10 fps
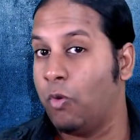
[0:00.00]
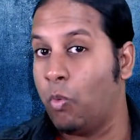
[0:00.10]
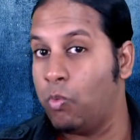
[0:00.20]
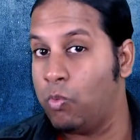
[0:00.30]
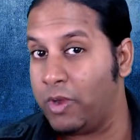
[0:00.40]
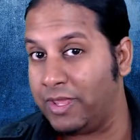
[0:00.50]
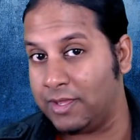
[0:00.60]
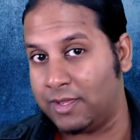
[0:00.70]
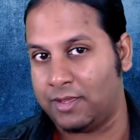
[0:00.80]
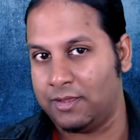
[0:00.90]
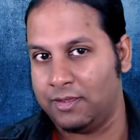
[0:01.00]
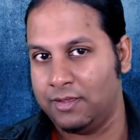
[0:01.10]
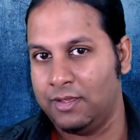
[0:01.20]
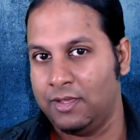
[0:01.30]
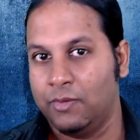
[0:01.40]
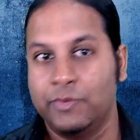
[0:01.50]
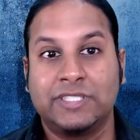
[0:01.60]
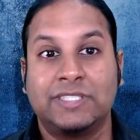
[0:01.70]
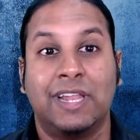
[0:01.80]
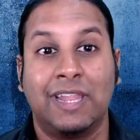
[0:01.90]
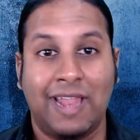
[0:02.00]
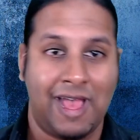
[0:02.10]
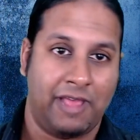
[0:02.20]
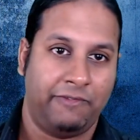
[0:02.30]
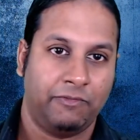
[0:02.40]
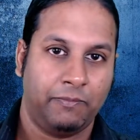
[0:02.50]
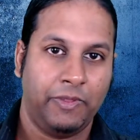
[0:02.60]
week, was still alive.